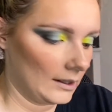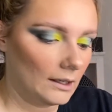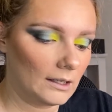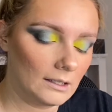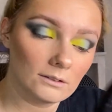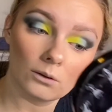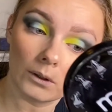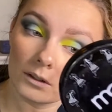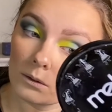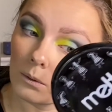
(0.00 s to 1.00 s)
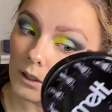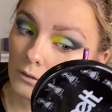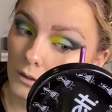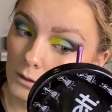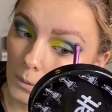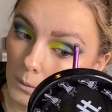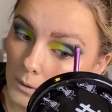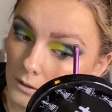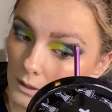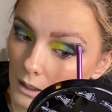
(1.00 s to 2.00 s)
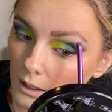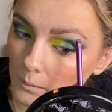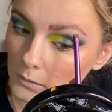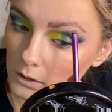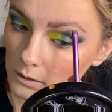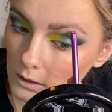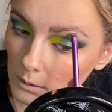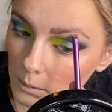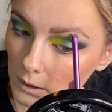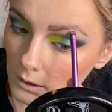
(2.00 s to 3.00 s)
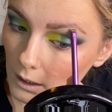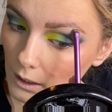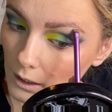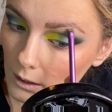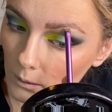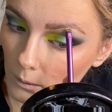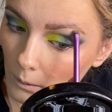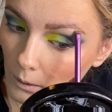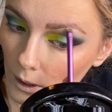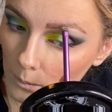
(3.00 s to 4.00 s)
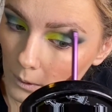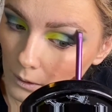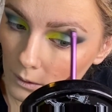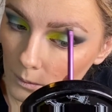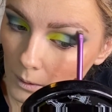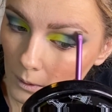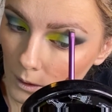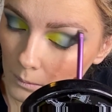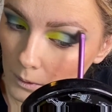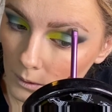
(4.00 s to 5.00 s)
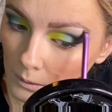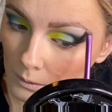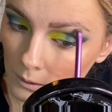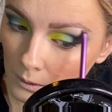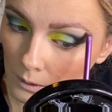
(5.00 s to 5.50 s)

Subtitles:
it is going to work for this purpose, and I'm just gonna put that right below my brow bone.